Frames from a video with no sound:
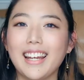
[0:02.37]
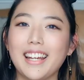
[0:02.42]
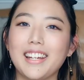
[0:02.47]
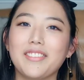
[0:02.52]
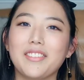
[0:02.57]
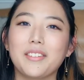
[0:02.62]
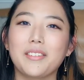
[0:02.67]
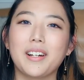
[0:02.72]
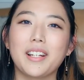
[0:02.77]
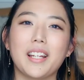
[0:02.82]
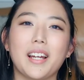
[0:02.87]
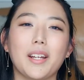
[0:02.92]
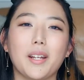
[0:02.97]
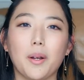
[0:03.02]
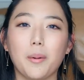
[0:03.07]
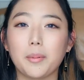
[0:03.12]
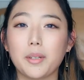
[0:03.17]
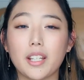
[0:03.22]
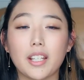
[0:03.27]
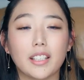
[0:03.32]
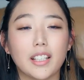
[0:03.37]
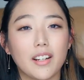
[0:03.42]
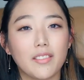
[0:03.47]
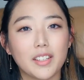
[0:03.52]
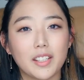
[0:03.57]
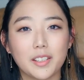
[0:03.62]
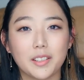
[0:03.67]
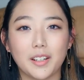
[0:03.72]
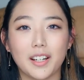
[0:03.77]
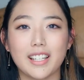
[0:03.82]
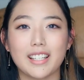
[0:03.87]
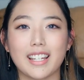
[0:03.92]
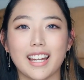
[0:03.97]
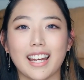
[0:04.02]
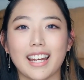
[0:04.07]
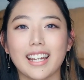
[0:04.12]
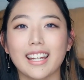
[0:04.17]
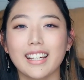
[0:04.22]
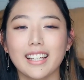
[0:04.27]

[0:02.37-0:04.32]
Hey everyone, I hope y'all are having a great day.